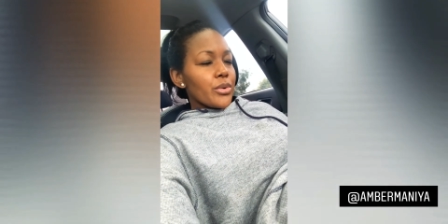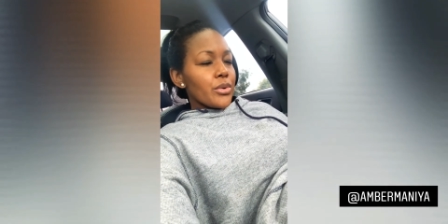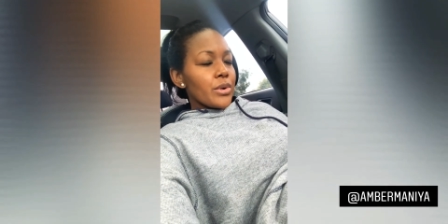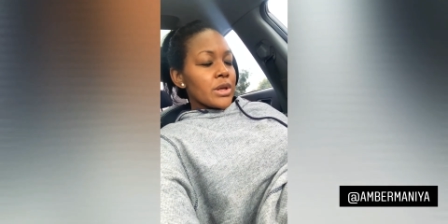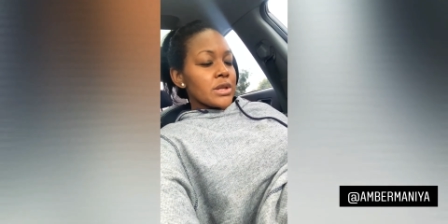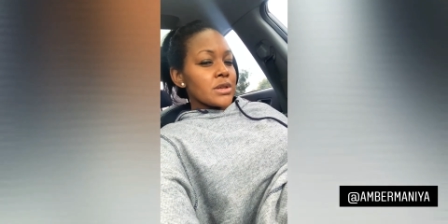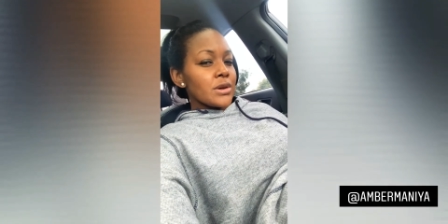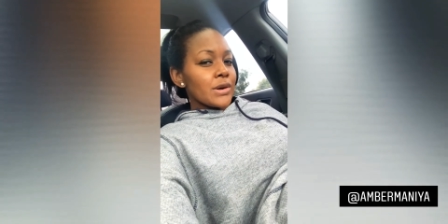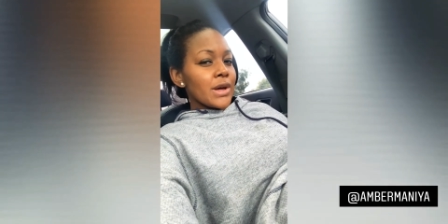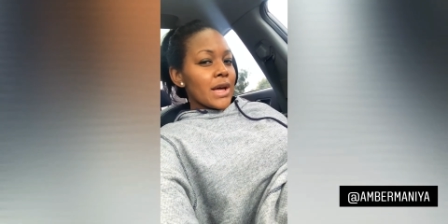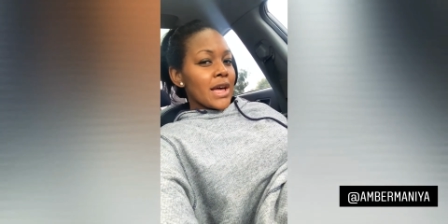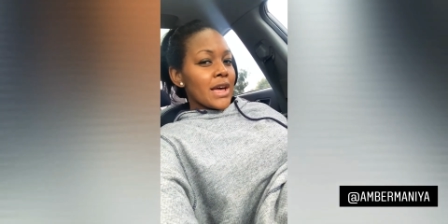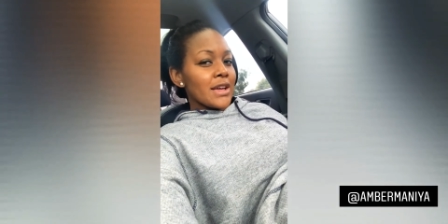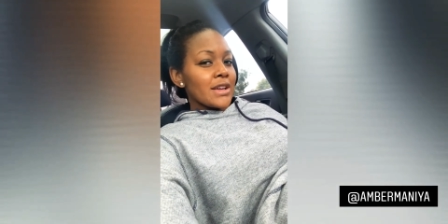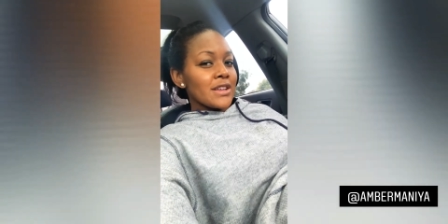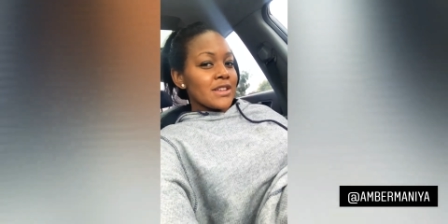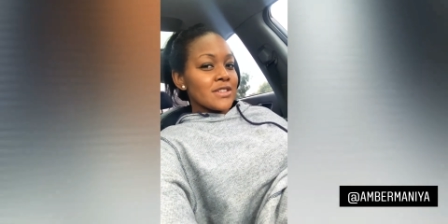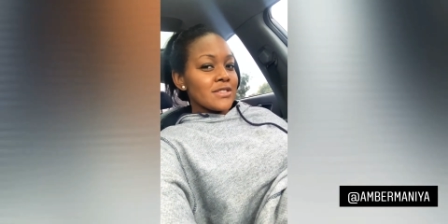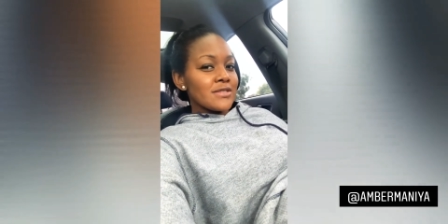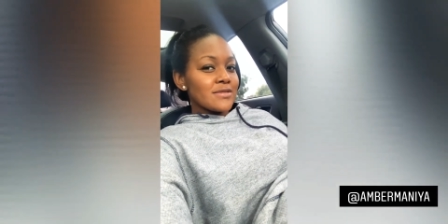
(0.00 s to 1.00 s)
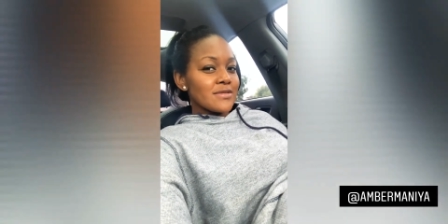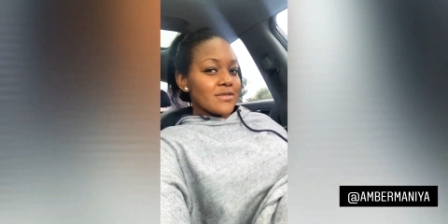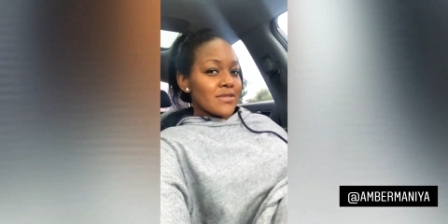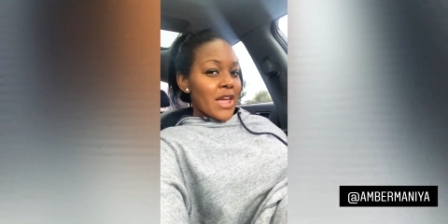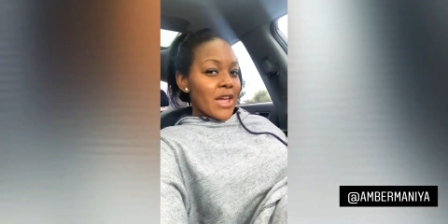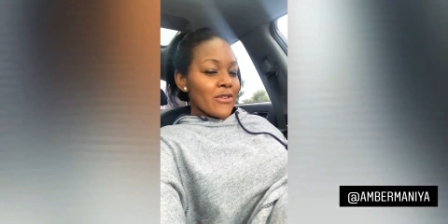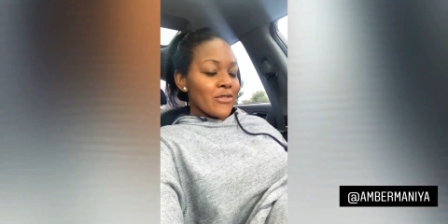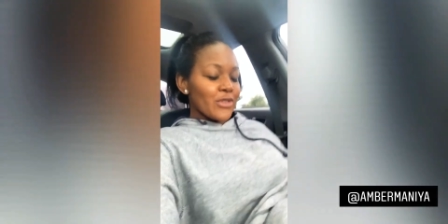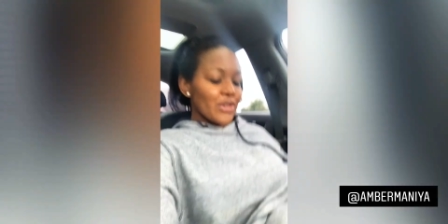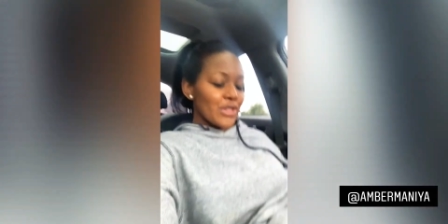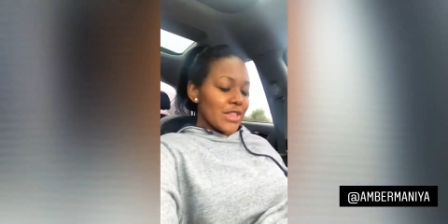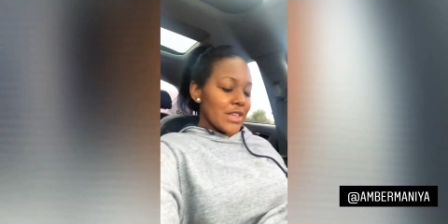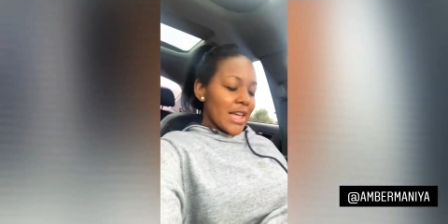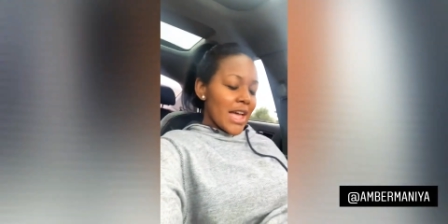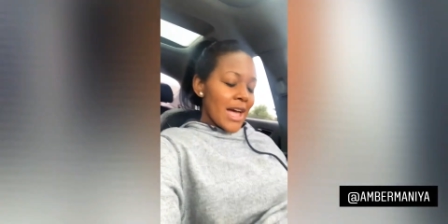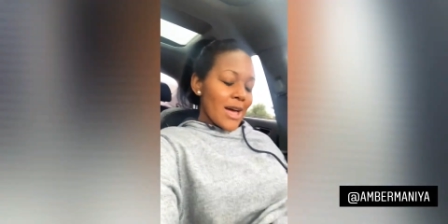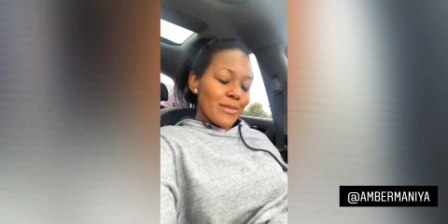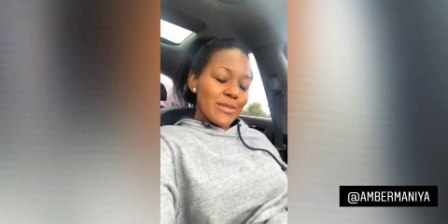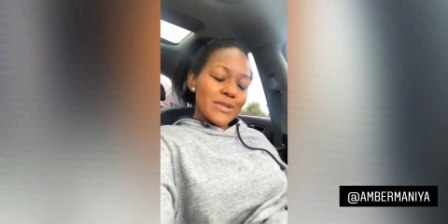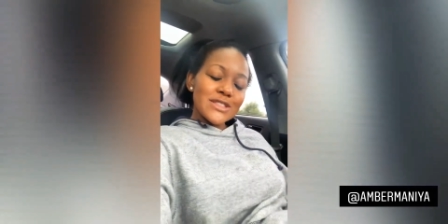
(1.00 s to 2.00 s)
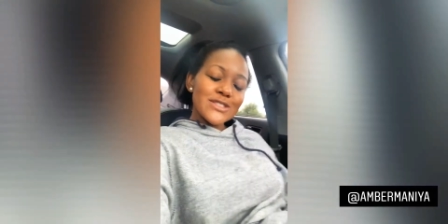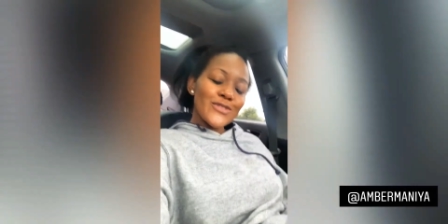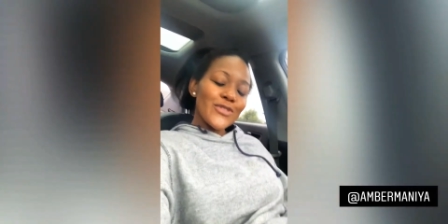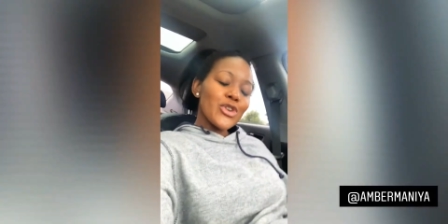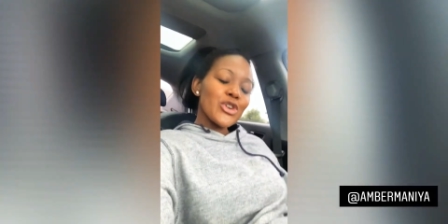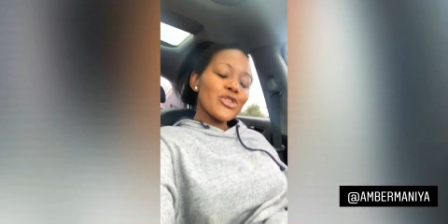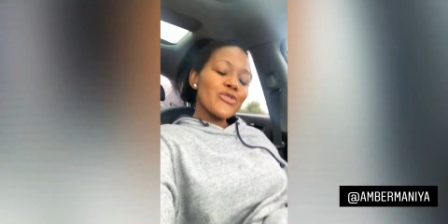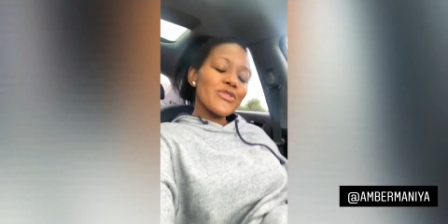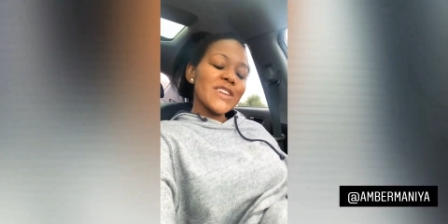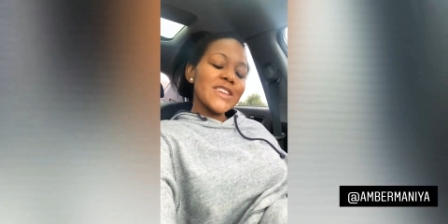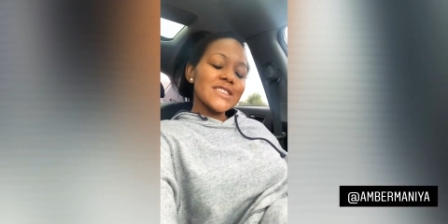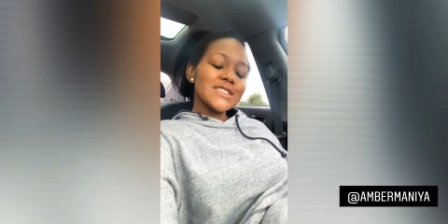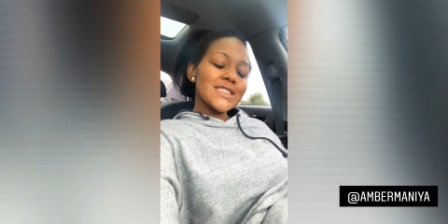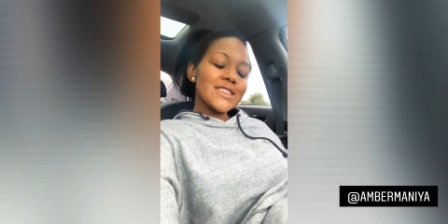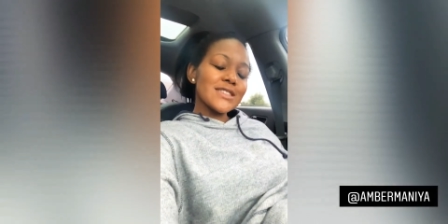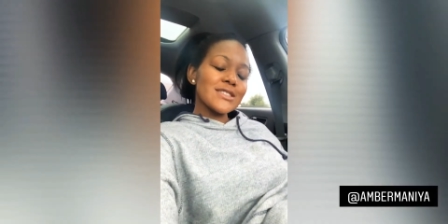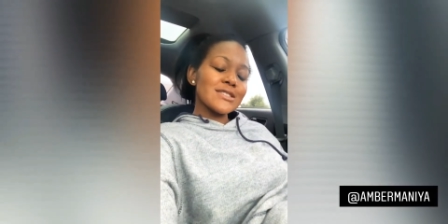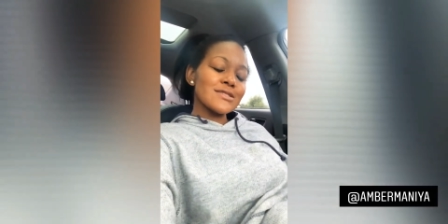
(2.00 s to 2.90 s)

It's okay. Everything happens for a reason.